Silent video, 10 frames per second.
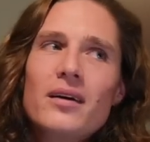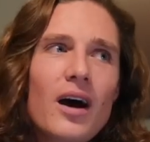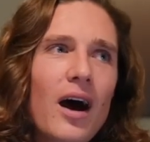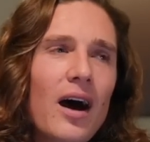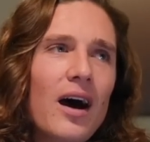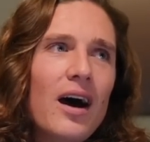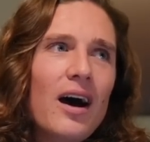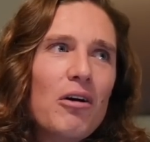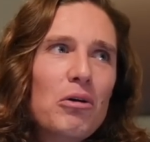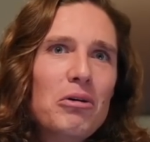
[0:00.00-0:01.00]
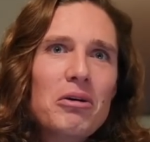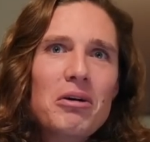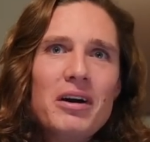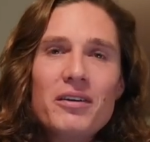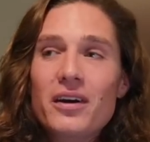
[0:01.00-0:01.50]
Uh,
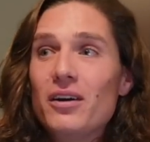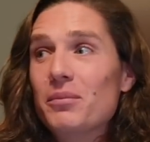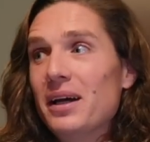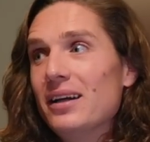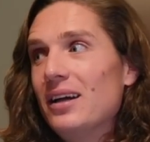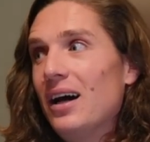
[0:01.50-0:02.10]
oh, I don't know, man.